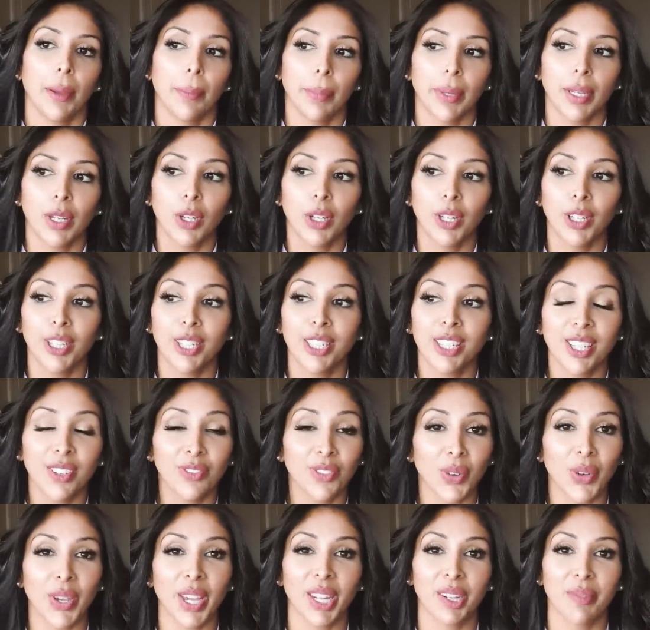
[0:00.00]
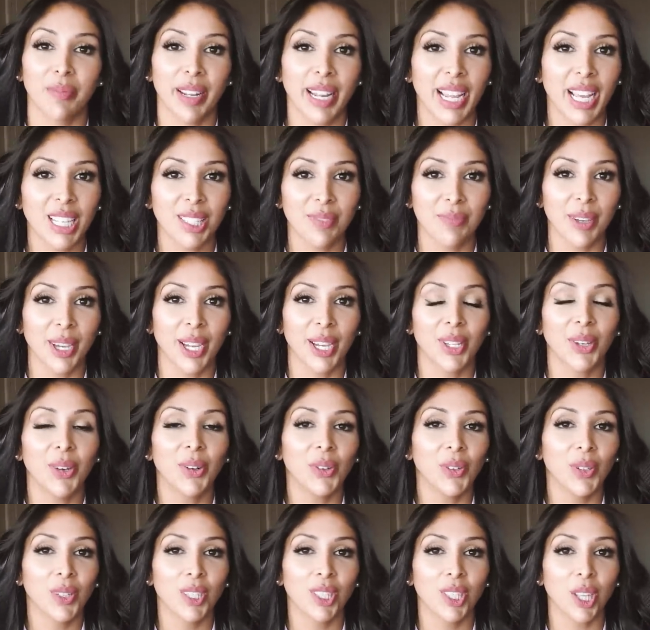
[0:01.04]
because if you're getting melasma, you're
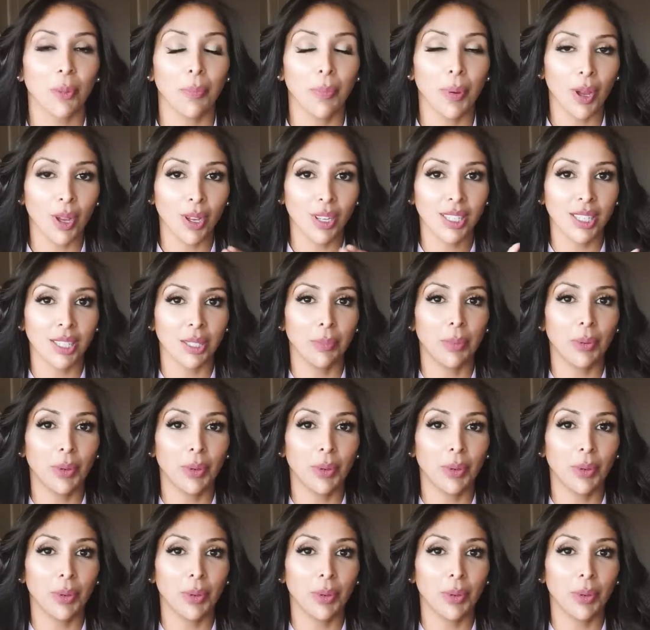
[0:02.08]
also past the